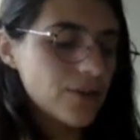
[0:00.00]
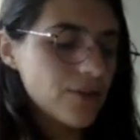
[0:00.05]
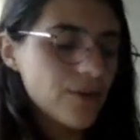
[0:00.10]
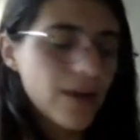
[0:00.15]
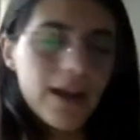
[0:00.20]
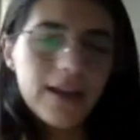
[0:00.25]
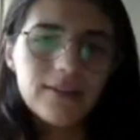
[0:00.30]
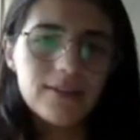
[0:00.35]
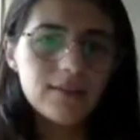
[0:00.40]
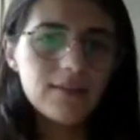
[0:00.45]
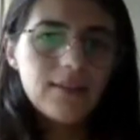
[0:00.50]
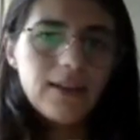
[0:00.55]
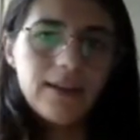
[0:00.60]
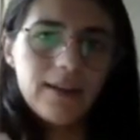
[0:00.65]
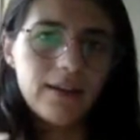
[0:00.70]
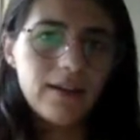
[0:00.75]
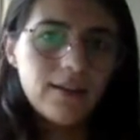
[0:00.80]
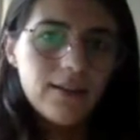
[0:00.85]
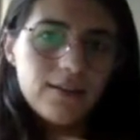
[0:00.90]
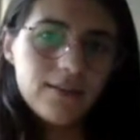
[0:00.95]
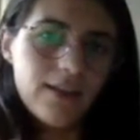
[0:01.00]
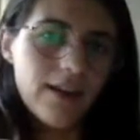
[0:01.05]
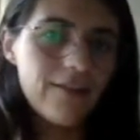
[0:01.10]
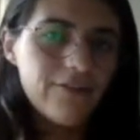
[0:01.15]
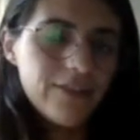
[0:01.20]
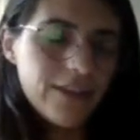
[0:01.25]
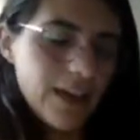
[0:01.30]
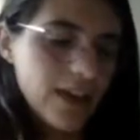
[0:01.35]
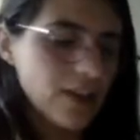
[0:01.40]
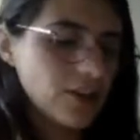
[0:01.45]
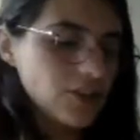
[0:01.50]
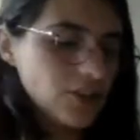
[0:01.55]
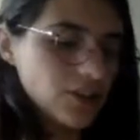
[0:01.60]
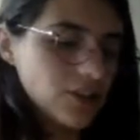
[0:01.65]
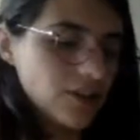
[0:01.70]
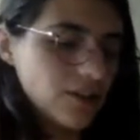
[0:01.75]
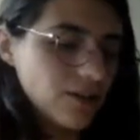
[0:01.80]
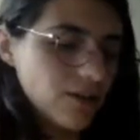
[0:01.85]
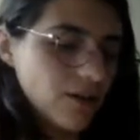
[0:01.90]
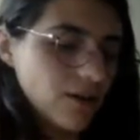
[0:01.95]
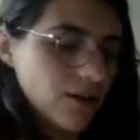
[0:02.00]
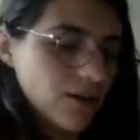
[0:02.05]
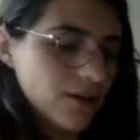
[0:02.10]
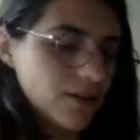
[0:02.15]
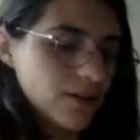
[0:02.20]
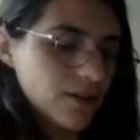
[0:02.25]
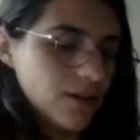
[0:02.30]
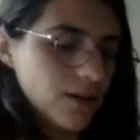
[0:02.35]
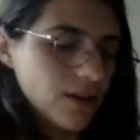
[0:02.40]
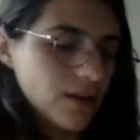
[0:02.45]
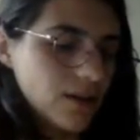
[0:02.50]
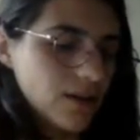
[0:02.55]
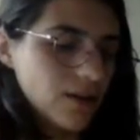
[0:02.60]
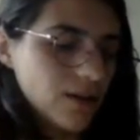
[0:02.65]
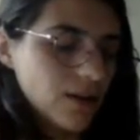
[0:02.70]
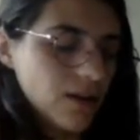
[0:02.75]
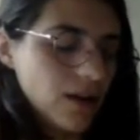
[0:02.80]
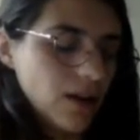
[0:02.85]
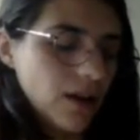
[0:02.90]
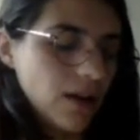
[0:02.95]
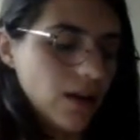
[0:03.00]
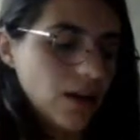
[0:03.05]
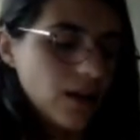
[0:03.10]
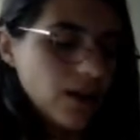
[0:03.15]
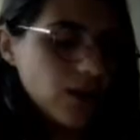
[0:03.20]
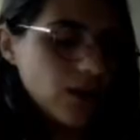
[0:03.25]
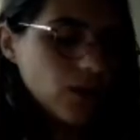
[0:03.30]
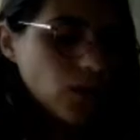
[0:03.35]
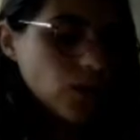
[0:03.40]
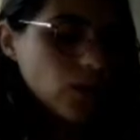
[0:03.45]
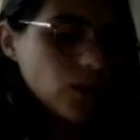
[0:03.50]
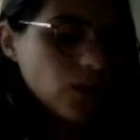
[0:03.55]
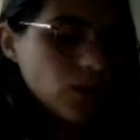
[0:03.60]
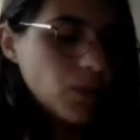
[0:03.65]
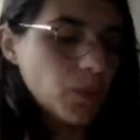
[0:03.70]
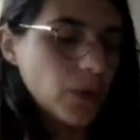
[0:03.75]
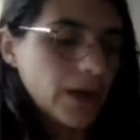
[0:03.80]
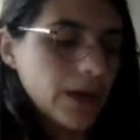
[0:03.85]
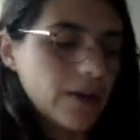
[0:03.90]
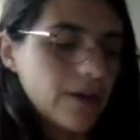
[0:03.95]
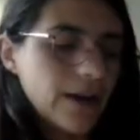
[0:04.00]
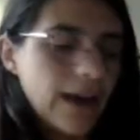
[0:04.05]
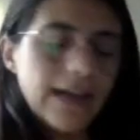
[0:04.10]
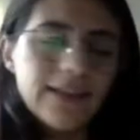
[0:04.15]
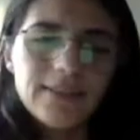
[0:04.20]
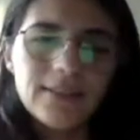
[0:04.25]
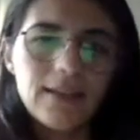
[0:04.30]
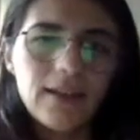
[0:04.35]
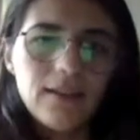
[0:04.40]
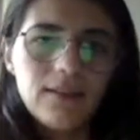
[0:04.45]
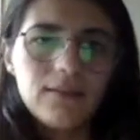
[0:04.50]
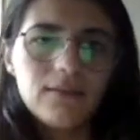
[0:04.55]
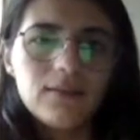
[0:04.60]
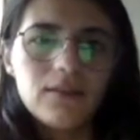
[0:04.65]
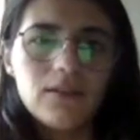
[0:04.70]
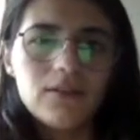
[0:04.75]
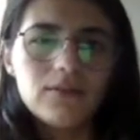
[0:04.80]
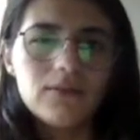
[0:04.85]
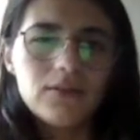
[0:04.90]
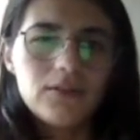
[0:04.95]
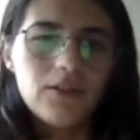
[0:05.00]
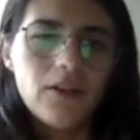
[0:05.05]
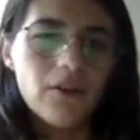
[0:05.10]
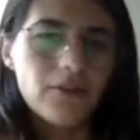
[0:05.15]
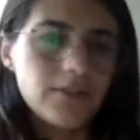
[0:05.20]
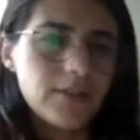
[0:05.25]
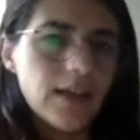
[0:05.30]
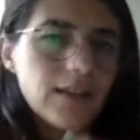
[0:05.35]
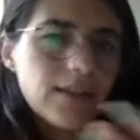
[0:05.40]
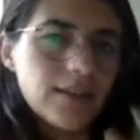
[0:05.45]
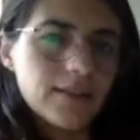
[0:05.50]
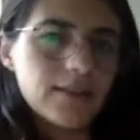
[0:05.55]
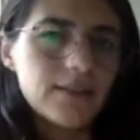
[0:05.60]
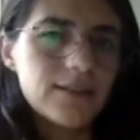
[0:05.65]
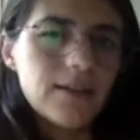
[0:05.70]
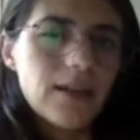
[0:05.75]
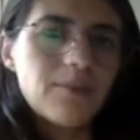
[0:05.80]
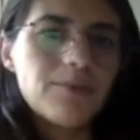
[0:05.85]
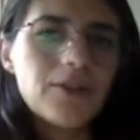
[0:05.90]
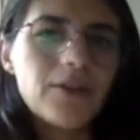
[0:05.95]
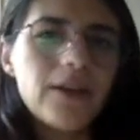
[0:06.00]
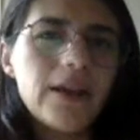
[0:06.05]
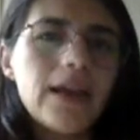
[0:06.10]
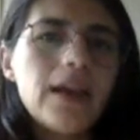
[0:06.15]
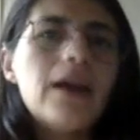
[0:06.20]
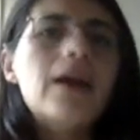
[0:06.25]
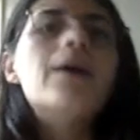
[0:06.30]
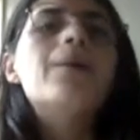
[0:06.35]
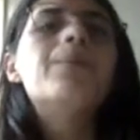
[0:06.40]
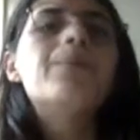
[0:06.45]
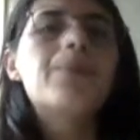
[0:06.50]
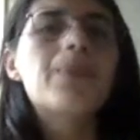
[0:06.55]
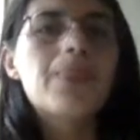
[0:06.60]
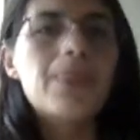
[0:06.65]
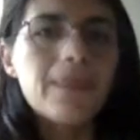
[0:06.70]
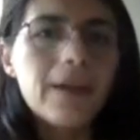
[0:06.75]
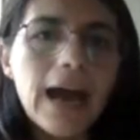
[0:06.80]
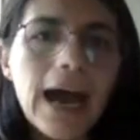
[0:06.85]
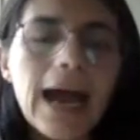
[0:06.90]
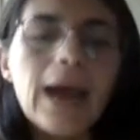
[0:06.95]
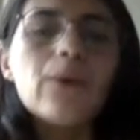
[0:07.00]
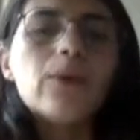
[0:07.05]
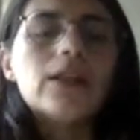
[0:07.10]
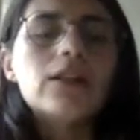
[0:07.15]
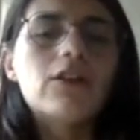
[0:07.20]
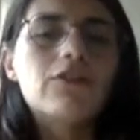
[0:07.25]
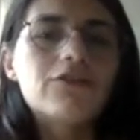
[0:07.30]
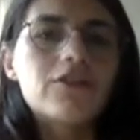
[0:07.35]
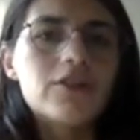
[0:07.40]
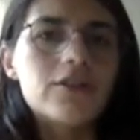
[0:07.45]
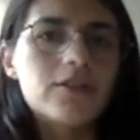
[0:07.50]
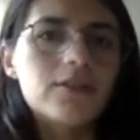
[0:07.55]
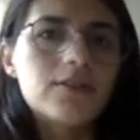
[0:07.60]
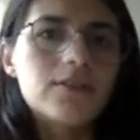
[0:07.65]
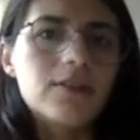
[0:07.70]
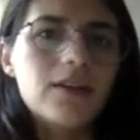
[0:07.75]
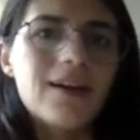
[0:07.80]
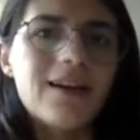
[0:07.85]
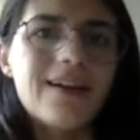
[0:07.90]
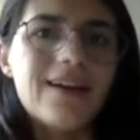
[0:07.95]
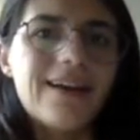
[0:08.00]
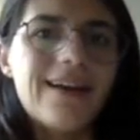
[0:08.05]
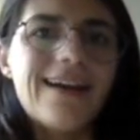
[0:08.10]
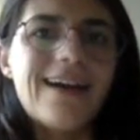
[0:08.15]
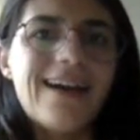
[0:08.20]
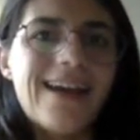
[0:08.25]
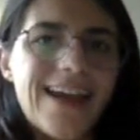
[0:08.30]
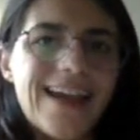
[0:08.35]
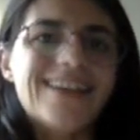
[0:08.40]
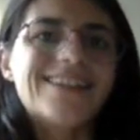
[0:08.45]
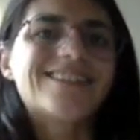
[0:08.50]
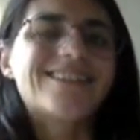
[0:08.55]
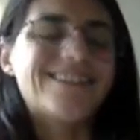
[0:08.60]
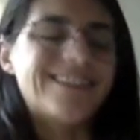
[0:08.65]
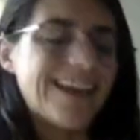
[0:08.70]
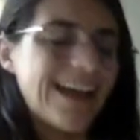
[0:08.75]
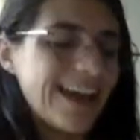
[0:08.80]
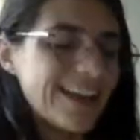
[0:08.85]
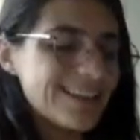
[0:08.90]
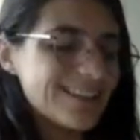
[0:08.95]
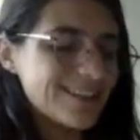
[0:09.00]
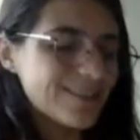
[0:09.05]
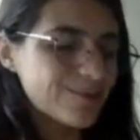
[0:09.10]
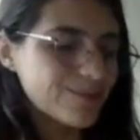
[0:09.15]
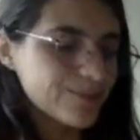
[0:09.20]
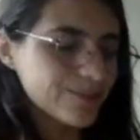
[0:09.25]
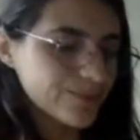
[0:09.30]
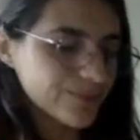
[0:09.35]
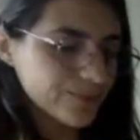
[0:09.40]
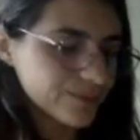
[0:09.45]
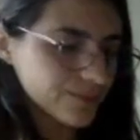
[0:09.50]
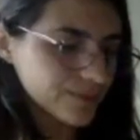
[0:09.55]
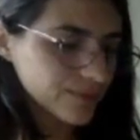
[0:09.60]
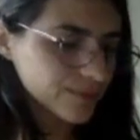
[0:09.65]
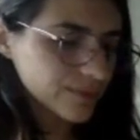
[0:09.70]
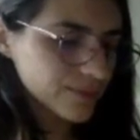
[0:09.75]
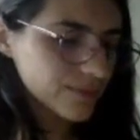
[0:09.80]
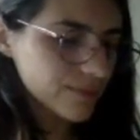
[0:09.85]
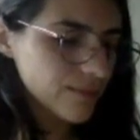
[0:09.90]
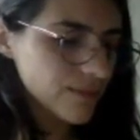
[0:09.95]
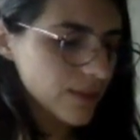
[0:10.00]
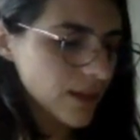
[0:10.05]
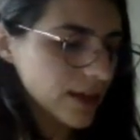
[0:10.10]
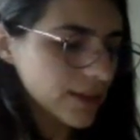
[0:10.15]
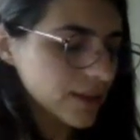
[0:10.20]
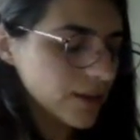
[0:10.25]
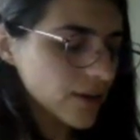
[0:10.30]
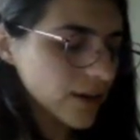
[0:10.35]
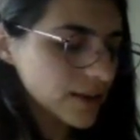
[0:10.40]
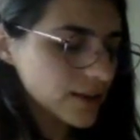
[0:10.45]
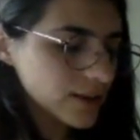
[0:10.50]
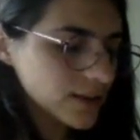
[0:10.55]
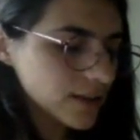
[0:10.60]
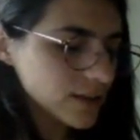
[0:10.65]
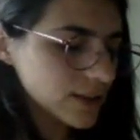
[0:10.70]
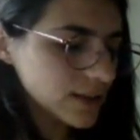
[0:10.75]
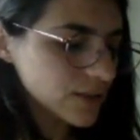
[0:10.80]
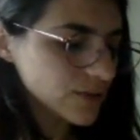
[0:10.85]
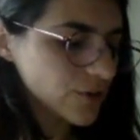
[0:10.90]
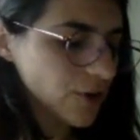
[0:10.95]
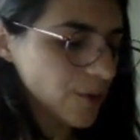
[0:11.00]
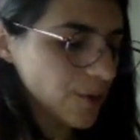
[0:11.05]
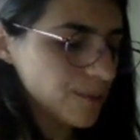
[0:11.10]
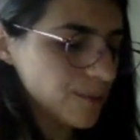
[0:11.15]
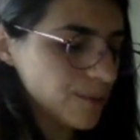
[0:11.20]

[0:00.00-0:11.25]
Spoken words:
If you write like a clarification on what you're asking, so telling the summary, I will of course answer that. And the question is